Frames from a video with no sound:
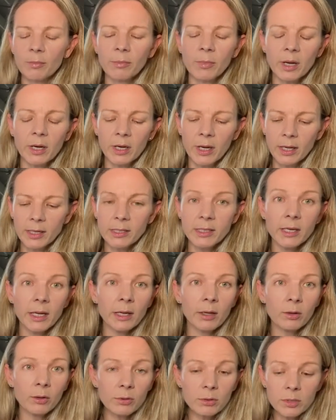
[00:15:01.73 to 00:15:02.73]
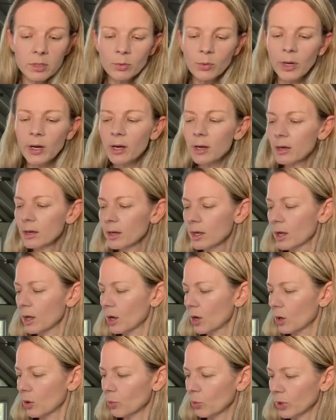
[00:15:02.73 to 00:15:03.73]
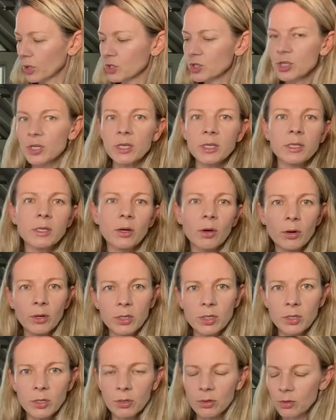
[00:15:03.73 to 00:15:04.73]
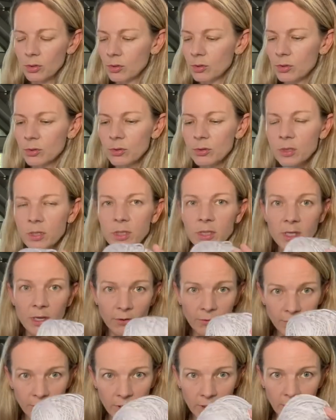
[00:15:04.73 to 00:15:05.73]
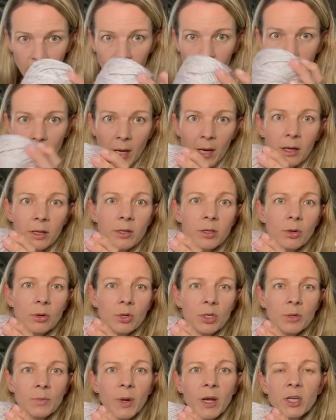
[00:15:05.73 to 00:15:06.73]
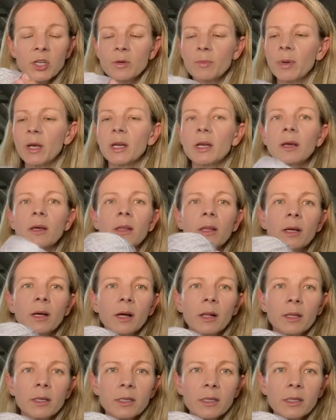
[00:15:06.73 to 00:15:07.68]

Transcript: my next Ingalls sweater, which is going to use definitely Madelinetosh Pashmina in the colour